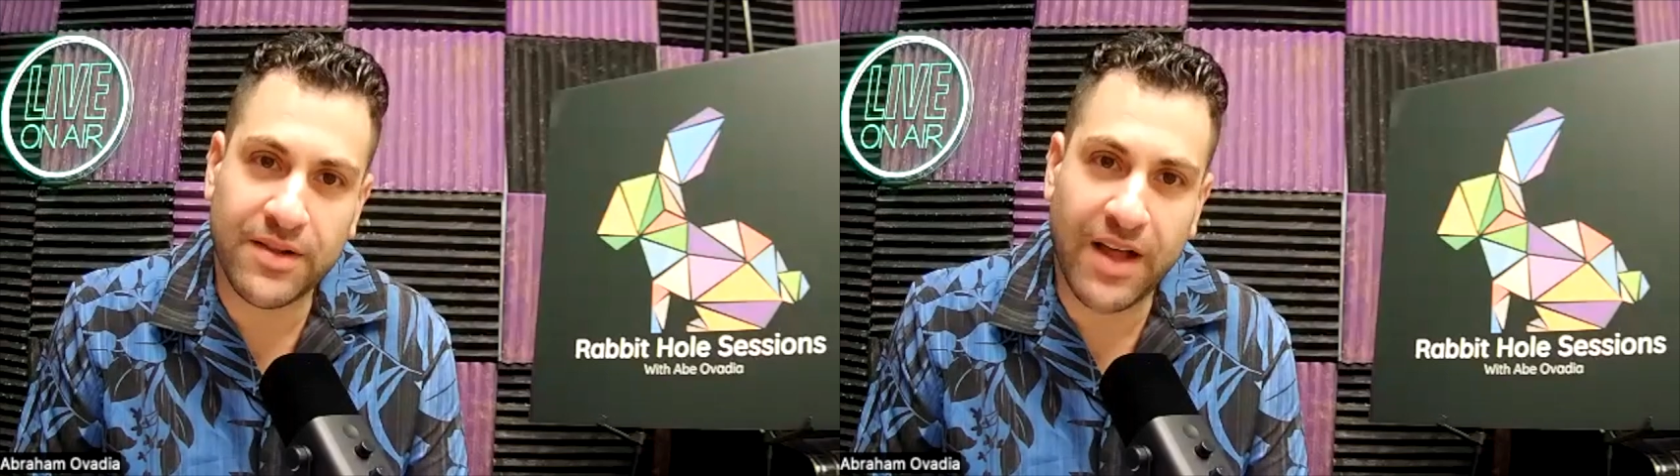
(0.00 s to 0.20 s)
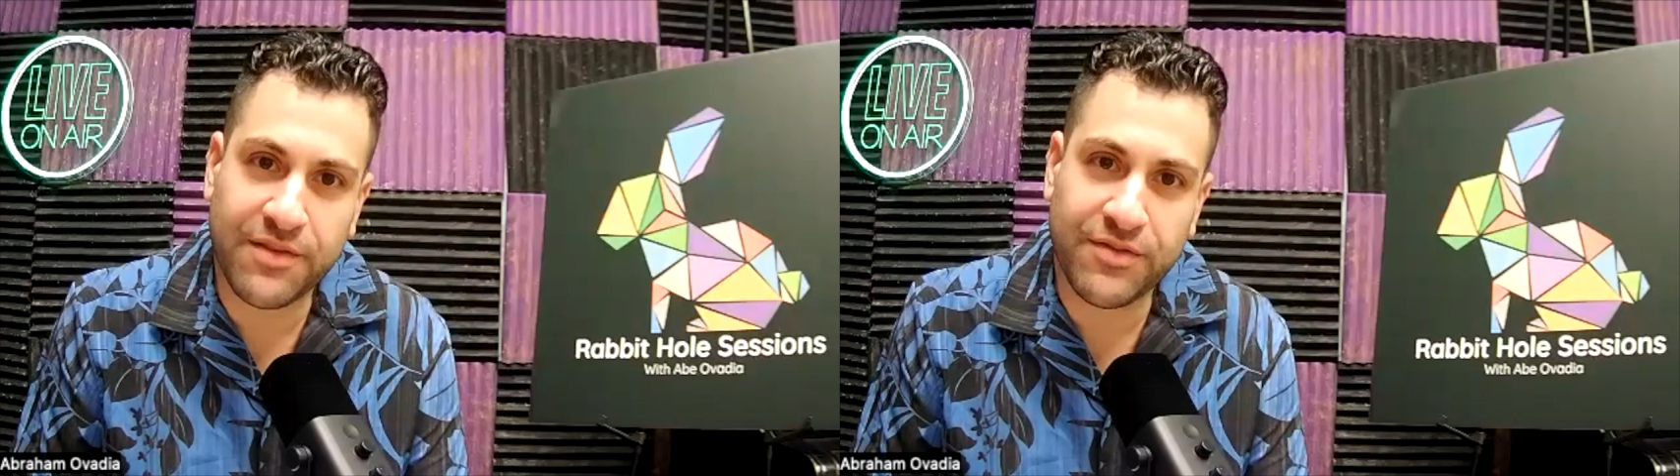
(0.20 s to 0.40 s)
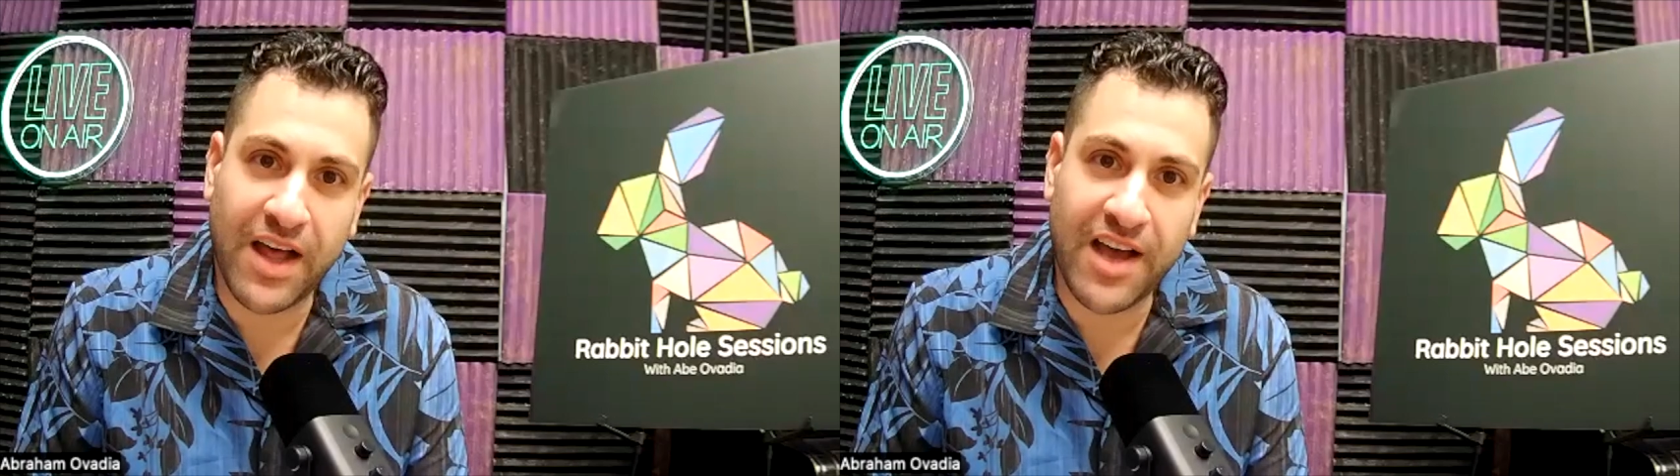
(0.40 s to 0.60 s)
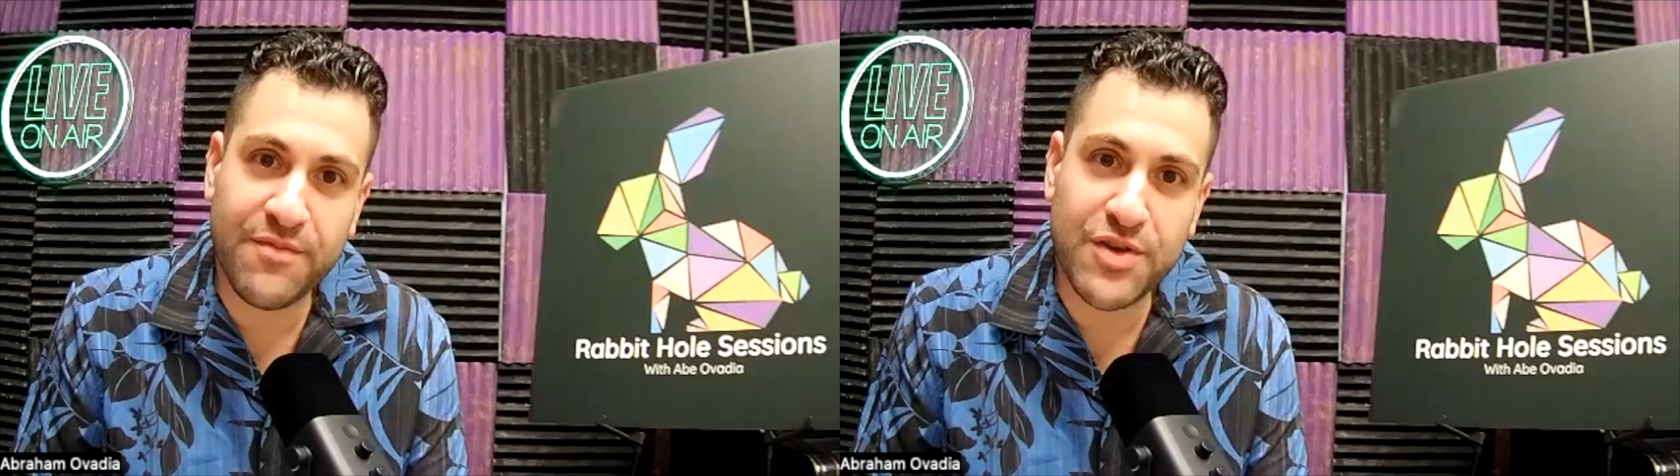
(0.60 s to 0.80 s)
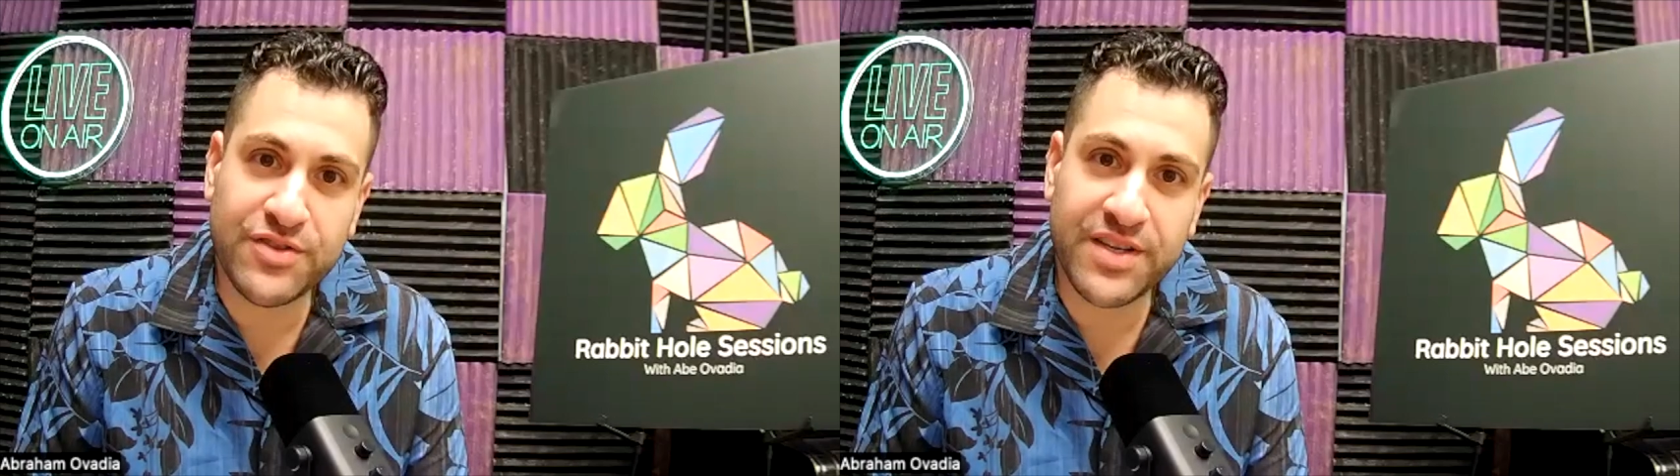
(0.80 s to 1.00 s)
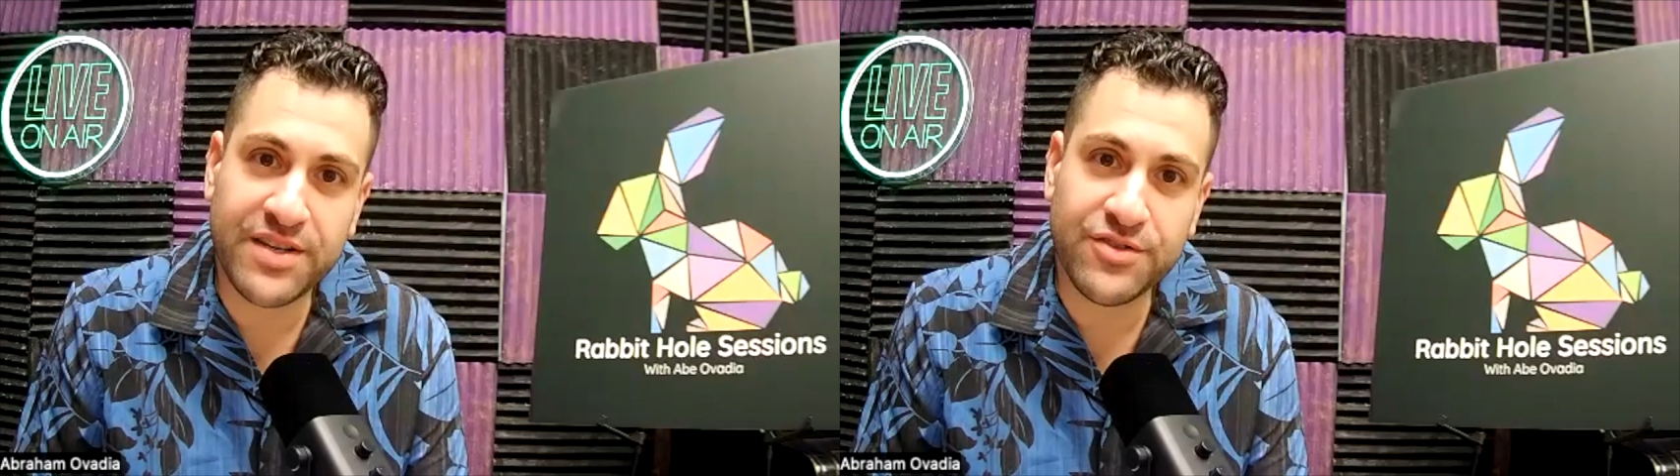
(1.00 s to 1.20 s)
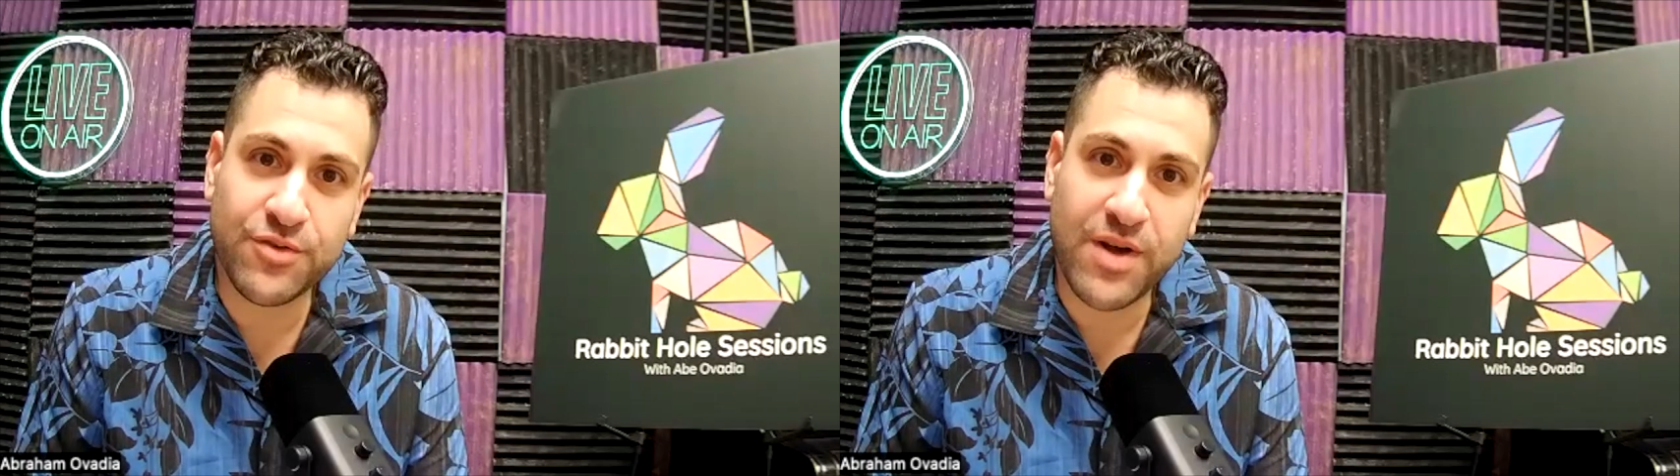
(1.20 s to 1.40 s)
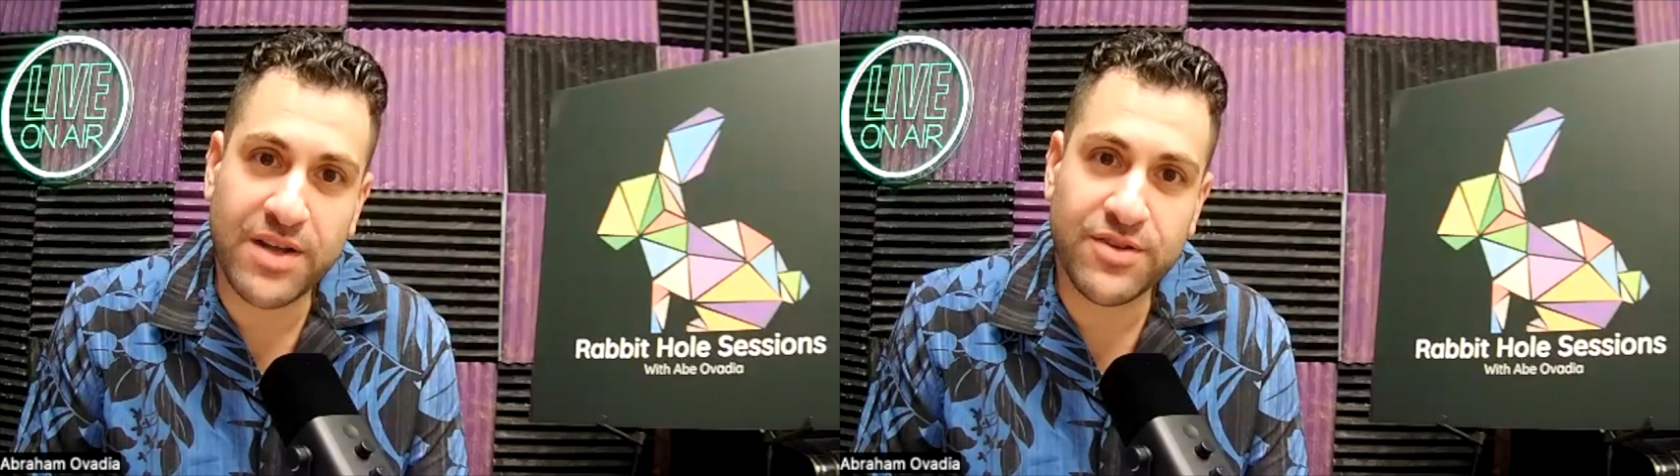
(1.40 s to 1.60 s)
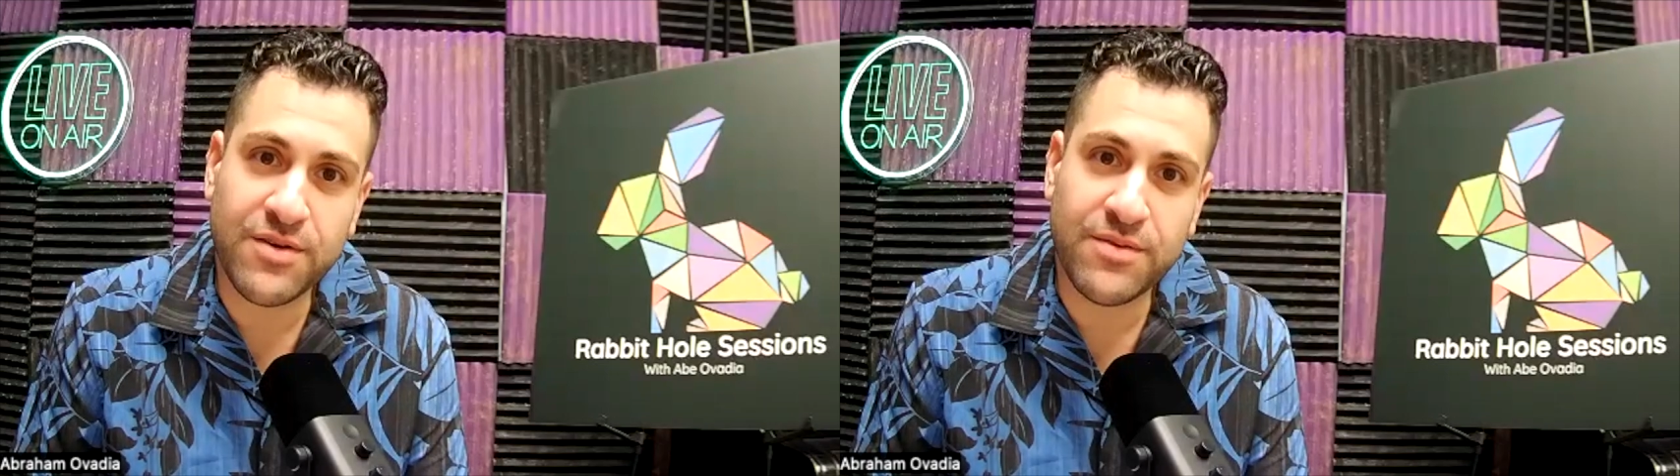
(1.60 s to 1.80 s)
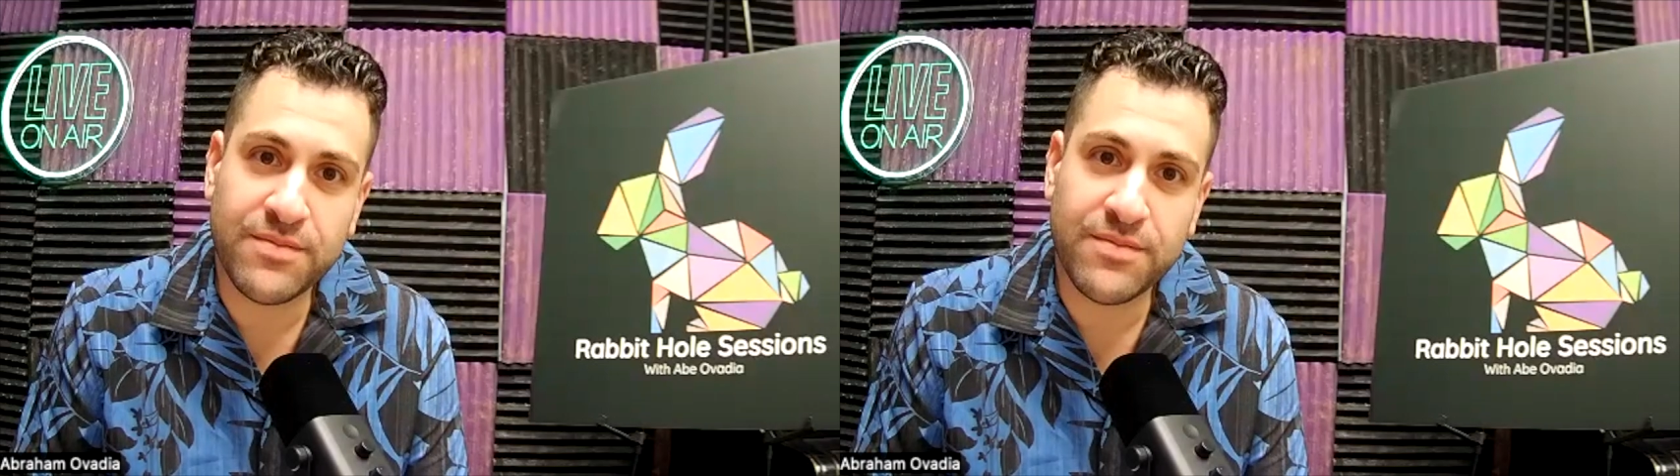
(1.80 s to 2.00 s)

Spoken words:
lot of live music in Toronto?